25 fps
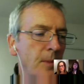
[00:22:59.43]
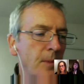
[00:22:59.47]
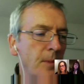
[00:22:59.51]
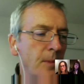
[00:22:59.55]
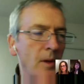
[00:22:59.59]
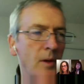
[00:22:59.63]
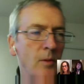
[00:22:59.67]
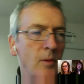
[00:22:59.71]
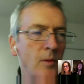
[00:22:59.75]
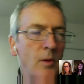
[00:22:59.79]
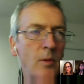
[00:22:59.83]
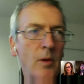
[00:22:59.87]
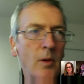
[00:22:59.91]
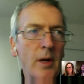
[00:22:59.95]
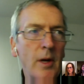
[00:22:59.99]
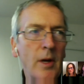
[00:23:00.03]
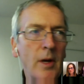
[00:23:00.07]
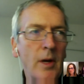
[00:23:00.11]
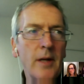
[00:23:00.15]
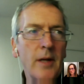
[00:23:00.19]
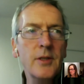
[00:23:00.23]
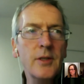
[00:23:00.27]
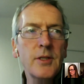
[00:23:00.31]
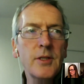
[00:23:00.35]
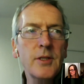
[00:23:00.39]
we want to
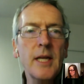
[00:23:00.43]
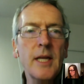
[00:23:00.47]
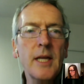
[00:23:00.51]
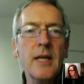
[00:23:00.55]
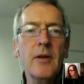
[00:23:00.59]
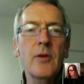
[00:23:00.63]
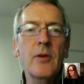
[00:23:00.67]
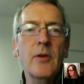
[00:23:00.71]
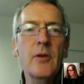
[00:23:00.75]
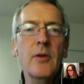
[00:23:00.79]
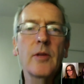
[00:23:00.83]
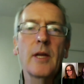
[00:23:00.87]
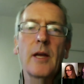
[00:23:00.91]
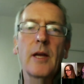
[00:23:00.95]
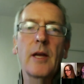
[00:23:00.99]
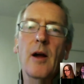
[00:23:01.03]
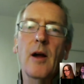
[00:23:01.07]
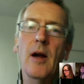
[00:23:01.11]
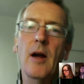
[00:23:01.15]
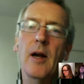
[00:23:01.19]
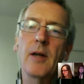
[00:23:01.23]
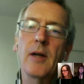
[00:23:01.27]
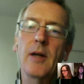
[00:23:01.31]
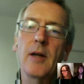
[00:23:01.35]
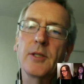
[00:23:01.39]
understand who they
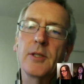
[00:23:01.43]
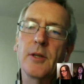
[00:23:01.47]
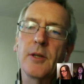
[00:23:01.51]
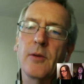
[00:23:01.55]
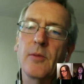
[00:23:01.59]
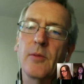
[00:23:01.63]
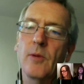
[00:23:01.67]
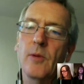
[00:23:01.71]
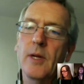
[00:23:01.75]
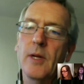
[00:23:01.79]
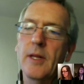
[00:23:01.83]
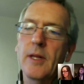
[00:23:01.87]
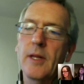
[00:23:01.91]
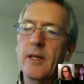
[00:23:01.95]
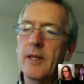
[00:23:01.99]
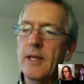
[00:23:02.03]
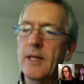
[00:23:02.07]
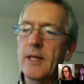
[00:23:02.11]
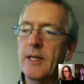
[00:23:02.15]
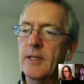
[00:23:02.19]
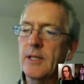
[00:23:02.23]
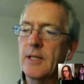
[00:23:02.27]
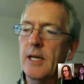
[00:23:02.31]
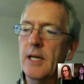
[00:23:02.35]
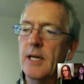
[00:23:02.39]
are. So one of the
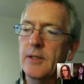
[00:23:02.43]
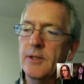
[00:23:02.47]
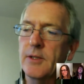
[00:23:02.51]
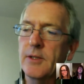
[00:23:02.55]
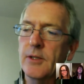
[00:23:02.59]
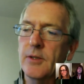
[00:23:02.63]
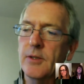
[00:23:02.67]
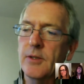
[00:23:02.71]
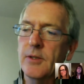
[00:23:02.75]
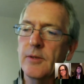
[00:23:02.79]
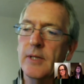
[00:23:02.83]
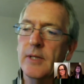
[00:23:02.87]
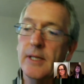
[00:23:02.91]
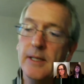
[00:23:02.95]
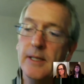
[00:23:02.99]
things I'll do in